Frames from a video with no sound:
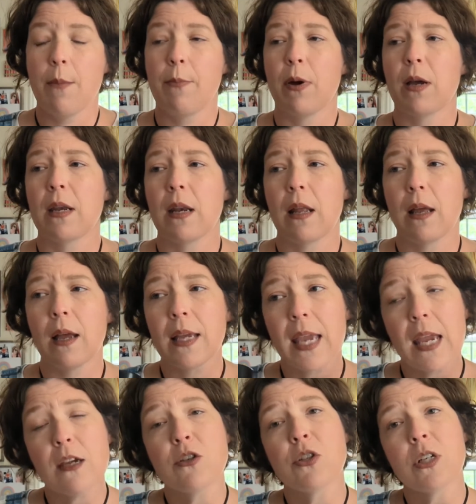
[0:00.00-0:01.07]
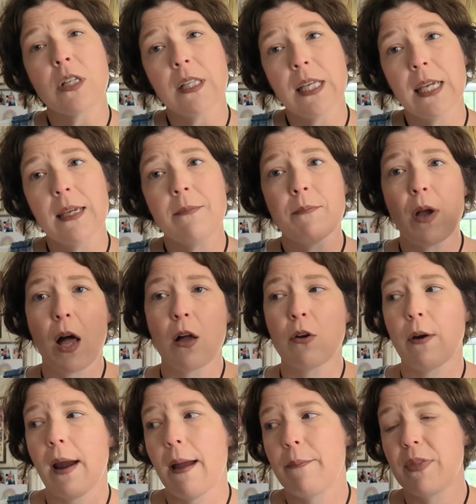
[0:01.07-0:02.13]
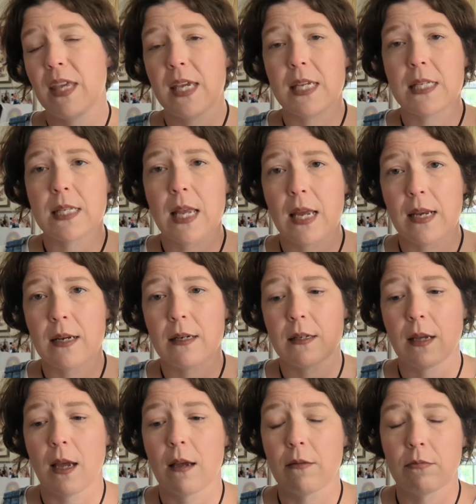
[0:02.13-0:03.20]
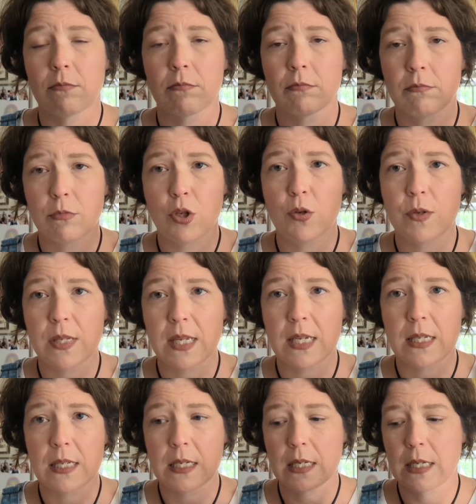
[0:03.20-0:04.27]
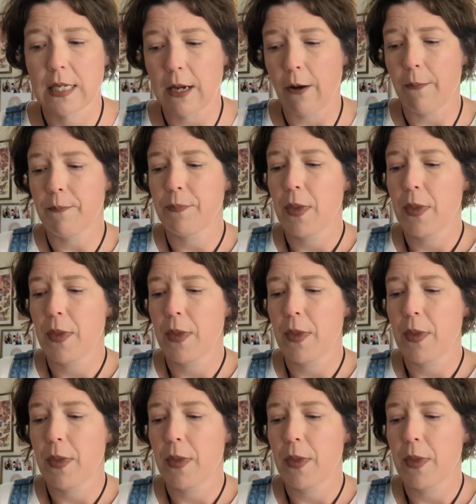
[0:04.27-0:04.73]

But occasionally I'll grab these and use these to seal.